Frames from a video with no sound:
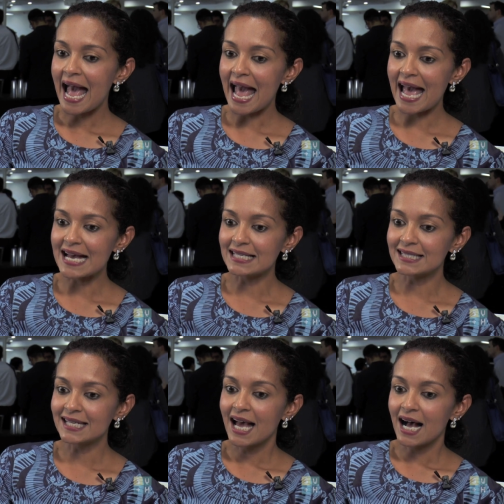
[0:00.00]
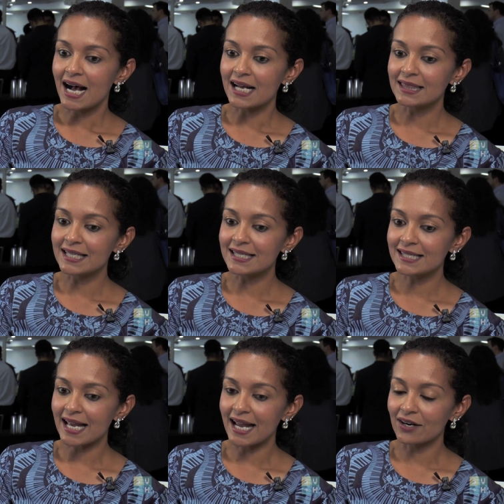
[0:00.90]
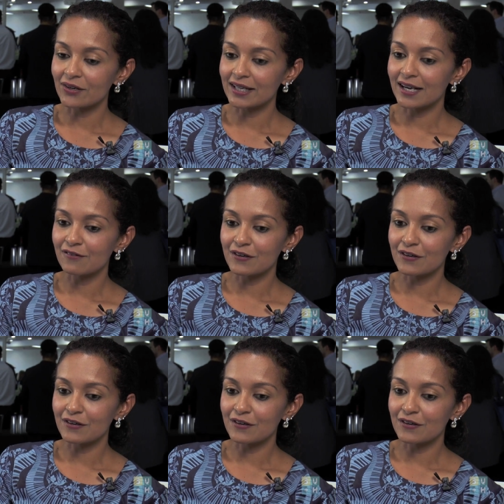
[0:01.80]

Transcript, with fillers: And uh, this area,